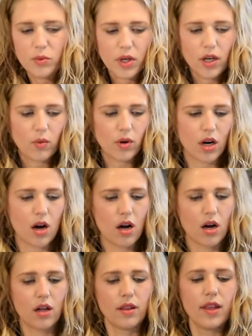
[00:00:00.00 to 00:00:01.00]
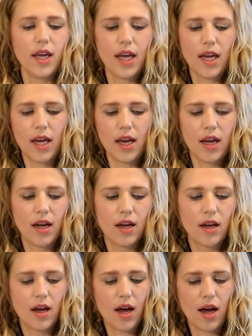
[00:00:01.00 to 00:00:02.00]
we're going to work on the
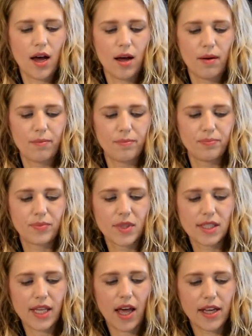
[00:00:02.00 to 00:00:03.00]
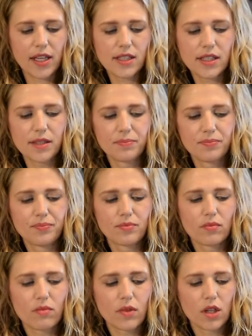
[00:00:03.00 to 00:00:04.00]
um, scallions.
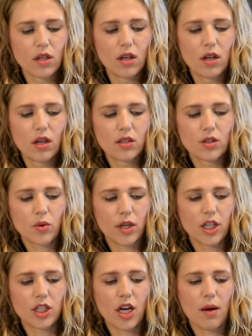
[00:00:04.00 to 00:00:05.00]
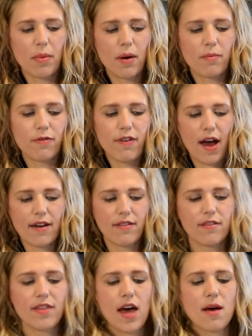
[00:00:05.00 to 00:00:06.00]
So we're going to chop up five
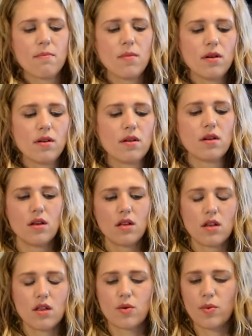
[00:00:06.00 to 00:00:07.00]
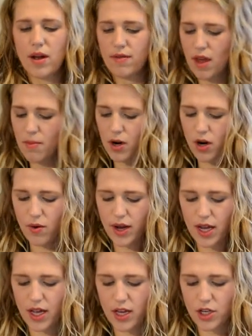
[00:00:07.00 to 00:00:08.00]
of them. Three of them are
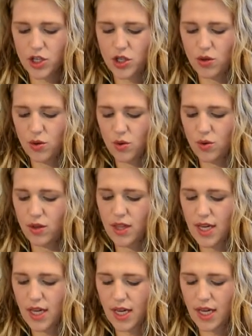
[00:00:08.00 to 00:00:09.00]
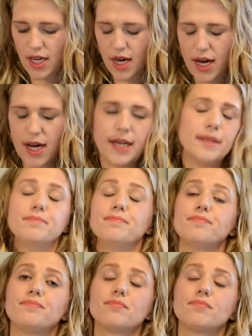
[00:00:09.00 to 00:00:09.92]
going into the um,